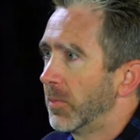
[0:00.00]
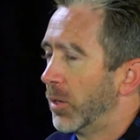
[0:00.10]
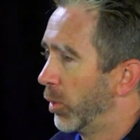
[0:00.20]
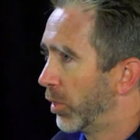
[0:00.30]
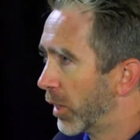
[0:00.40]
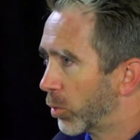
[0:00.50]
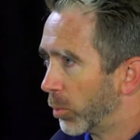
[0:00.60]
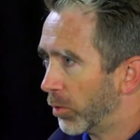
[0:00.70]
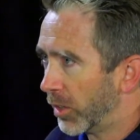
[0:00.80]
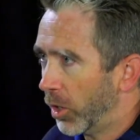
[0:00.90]
and we think
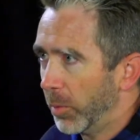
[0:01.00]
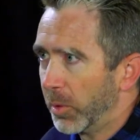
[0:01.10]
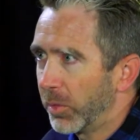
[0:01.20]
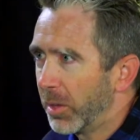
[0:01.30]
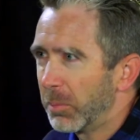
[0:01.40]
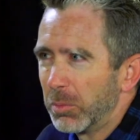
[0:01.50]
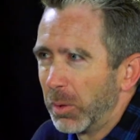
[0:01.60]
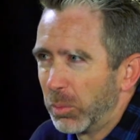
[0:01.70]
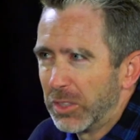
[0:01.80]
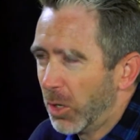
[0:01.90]
we're moving in harmony with them,
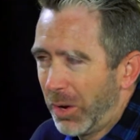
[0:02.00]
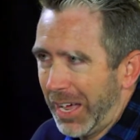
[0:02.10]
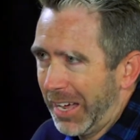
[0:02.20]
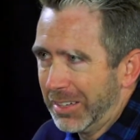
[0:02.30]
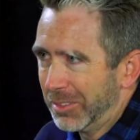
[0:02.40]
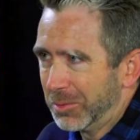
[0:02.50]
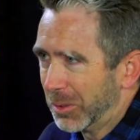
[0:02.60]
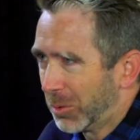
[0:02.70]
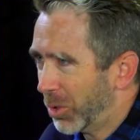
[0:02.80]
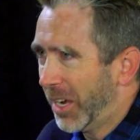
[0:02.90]
but we don't have,
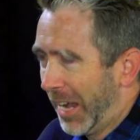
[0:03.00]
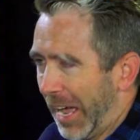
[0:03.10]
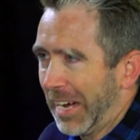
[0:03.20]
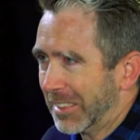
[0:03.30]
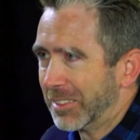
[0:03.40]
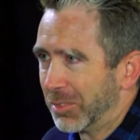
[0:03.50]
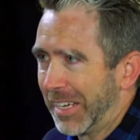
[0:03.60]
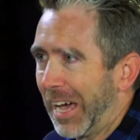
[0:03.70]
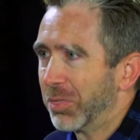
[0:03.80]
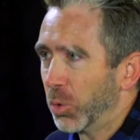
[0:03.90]
like, we're not
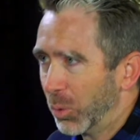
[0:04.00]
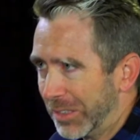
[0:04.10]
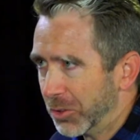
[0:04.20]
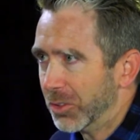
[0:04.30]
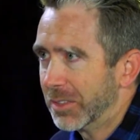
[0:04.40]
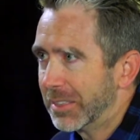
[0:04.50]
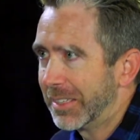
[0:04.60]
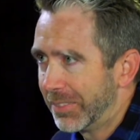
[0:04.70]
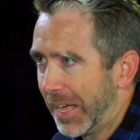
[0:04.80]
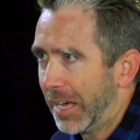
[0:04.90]
actively at the wheel
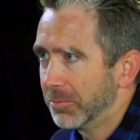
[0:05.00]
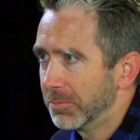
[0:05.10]
in that.